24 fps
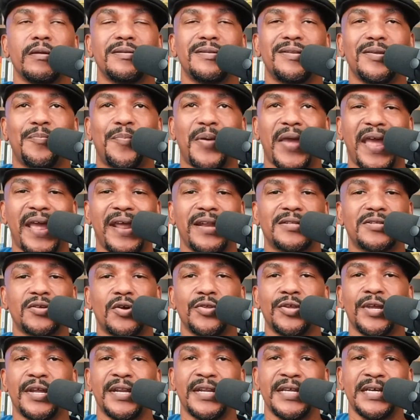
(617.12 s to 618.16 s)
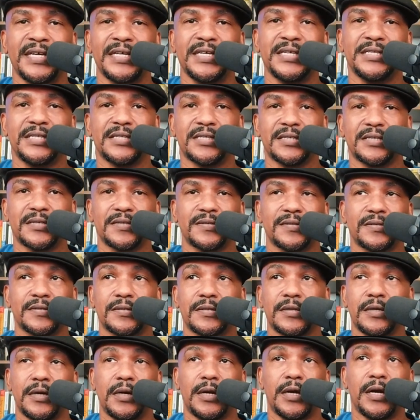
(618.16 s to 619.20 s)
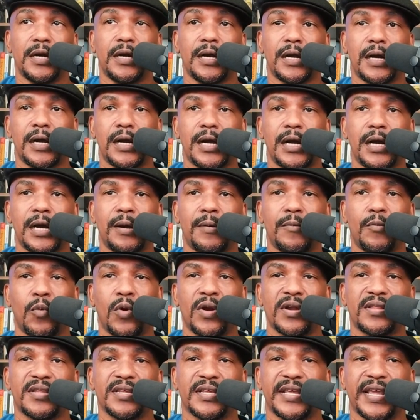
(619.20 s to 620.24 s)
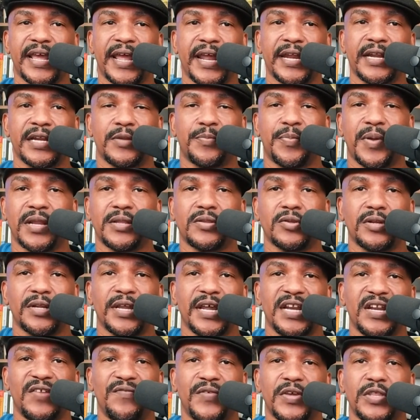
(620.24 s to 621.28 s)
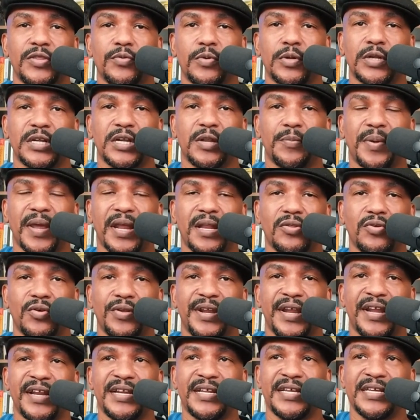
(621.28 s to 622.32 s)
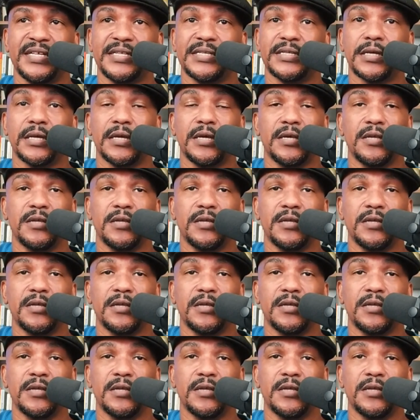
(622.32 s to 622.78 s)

Depends on your needs. Um, once again, it depends on the individual and depends on their needs.